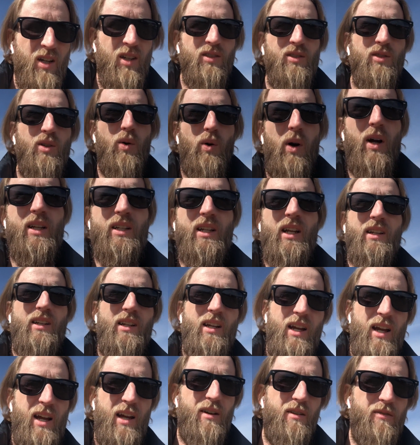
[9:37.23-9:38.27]
So I tend
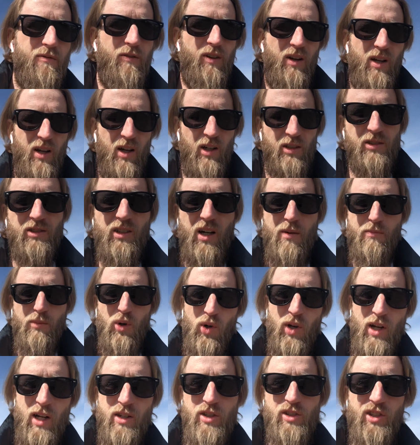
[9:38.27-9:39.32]
to have a lot
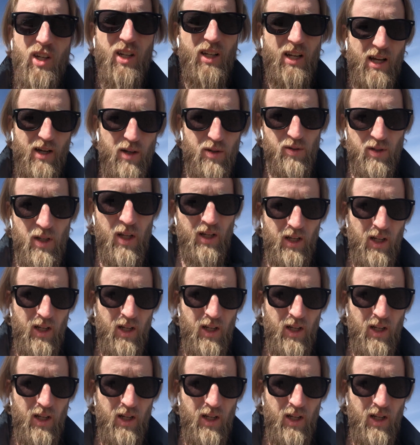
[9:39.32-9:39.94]
more energy now.